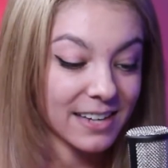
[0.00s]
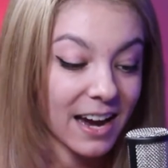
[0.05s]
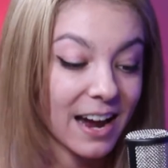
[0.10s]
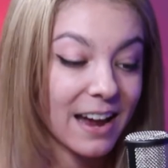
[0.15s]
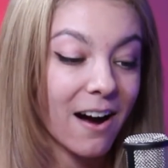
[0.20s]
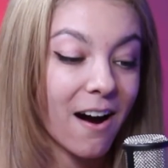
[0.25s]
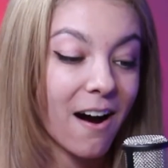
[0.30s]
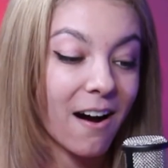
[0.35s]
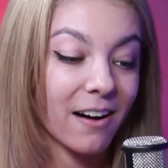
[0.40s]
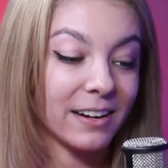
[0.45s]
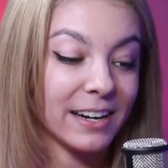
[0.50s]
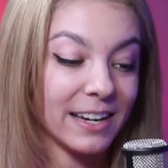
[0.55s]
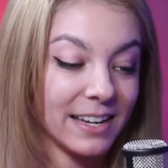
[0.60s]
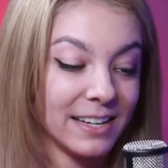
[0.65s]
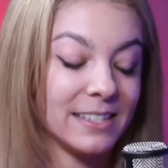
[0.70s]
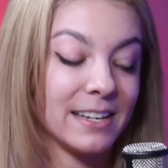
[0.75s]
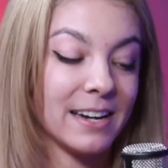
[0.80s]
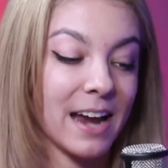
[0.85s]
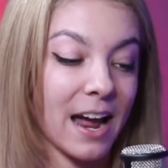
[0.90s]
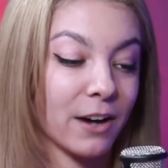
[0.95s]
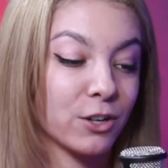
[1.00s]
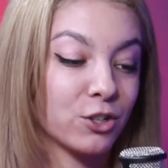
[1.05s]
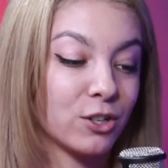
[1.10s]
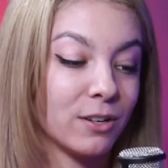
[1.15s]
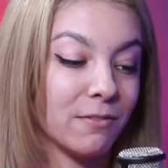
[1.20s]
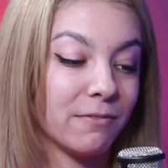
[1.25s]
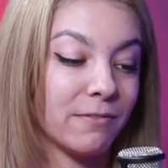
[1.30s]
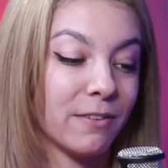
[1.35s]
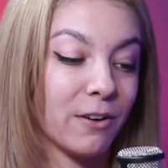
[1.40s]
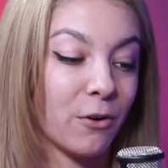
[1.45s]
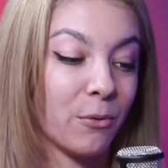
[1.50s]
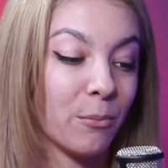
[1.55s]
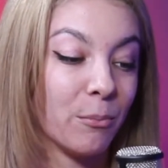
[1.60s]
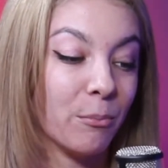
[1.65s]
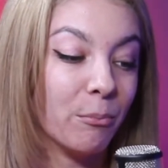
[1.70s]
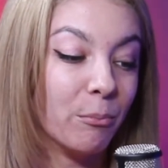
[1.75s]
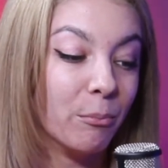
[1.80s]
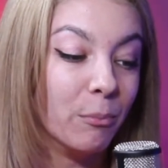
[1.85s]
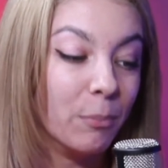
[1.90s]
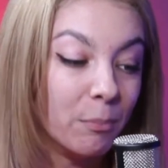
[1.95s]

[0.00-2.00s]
Die Hard is an action film,